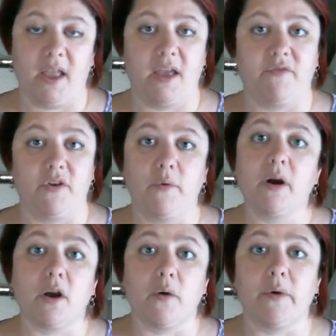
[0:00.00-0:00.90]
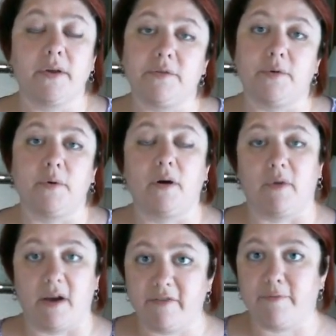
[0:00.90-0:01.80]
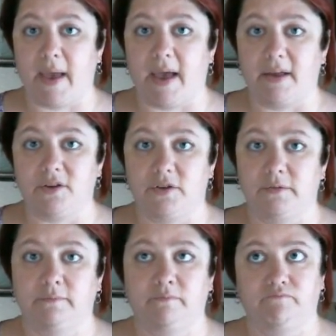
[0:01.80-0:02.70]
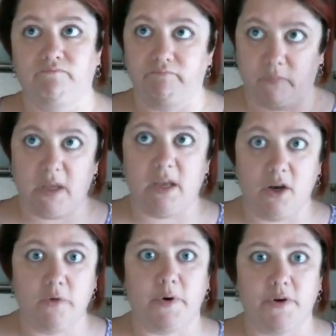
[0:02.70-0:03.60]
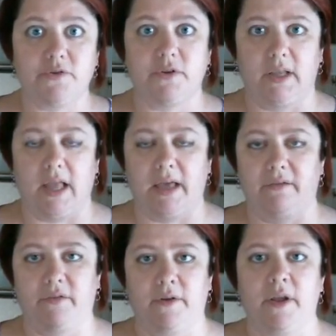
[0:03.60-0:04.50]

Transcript: If you are going through a rough patch in your personal life,